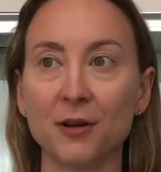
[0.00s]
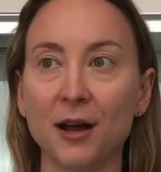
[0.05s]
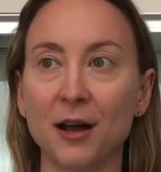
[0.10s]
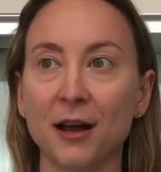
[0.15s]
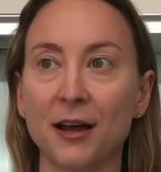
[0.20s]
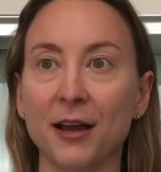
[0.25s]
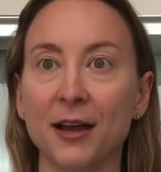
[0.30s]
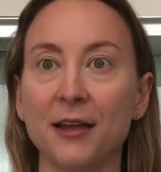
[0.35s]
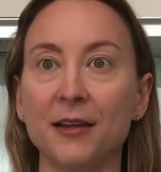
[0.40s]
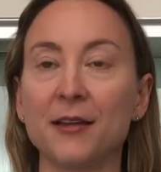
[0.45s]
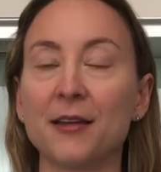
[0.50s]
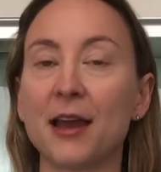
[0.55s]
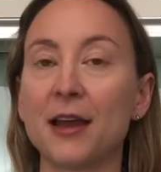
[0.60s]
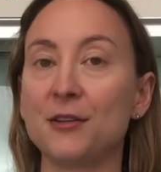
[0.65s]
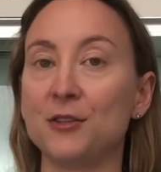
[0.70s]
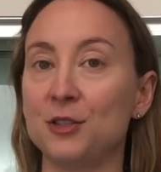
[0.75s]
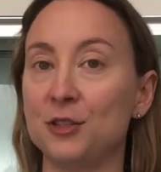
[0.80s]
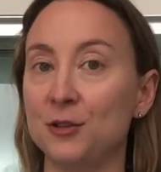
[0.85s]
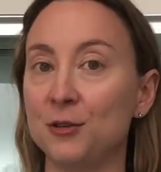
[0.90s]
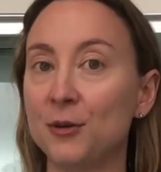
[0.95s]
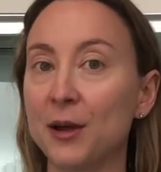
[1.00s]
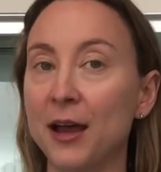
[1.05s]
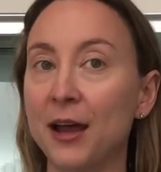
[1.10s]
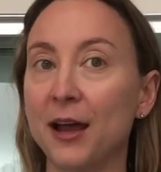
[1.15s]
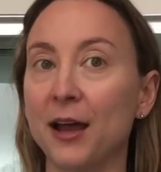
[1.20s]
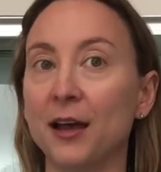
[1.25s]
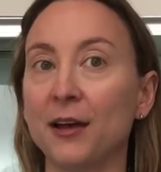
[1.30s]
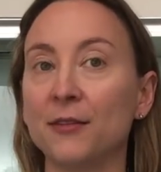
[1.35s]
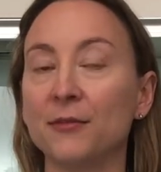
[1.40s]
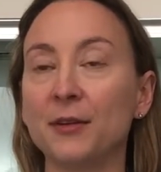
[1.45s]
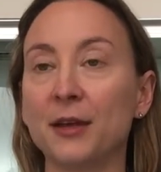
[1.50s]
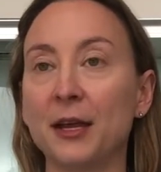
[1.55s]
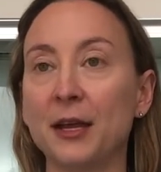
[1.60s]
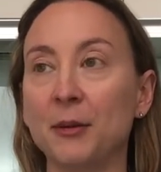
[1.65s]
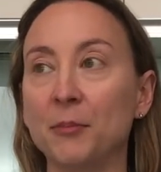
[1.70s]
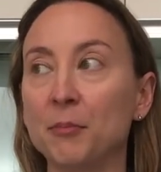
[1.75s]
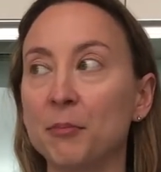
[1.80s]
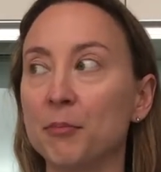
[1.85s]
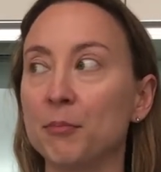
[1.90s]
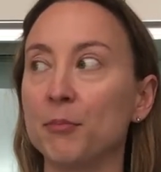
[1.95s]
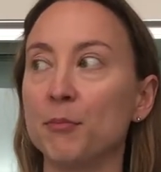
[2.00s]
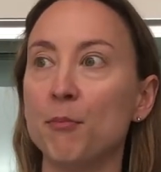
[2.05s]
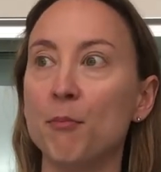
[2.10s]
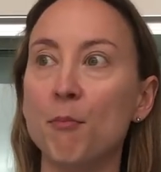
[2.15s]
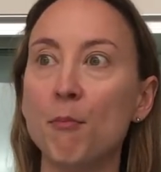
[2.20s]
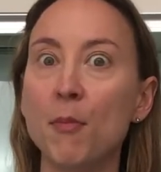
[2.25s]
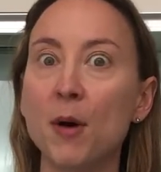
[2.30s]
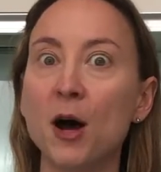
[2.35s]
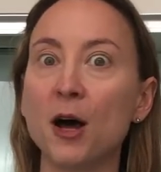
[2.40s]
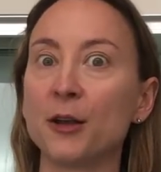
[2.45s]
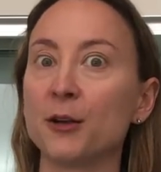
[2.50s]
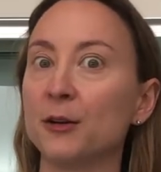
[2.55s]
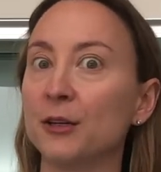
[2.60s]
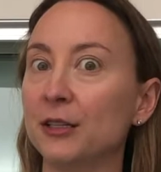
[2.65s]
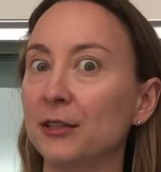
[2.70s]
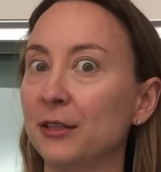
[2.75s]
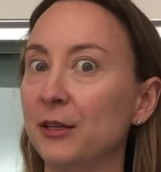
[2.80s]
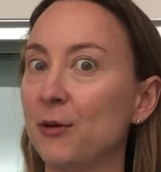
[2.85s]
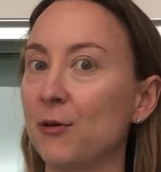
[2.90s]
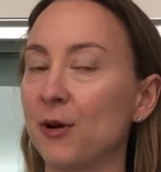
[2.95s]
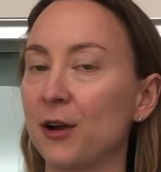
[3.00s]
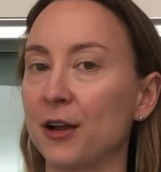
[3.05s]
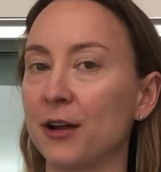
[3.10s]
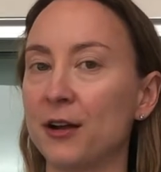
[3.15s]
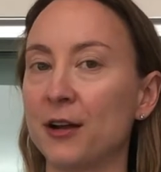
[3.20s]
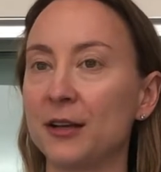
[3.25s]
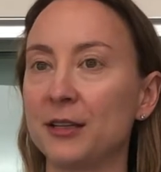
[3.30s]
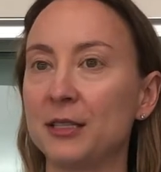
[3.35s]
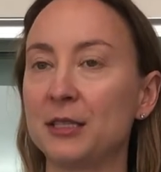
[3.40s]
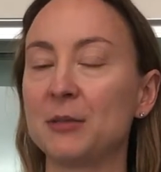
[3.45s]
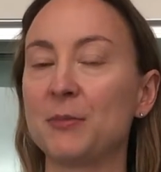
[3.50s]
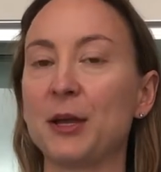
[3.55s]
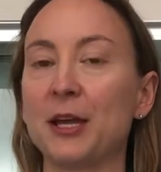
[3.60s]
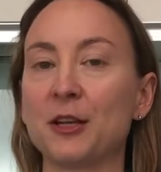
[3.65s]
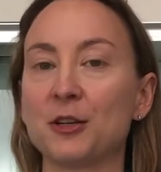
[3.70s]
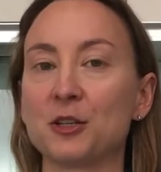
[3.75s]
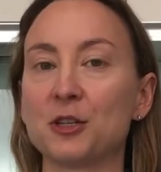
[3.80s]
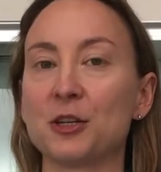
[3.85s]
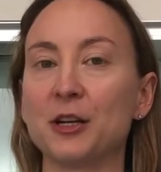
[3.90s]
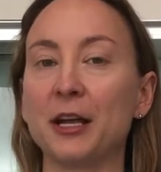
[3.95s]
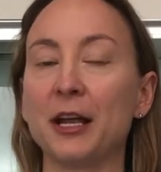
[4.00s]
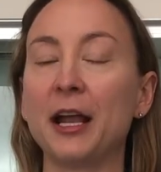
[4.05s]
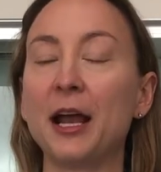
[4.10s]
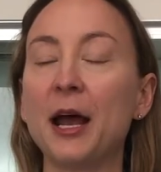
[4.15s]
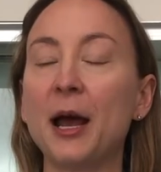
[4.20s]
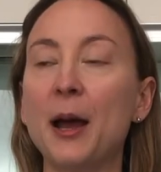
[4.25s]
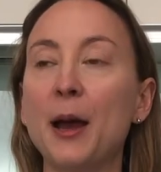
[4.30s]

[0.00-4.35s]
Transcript: I do have a moderately organized pantry,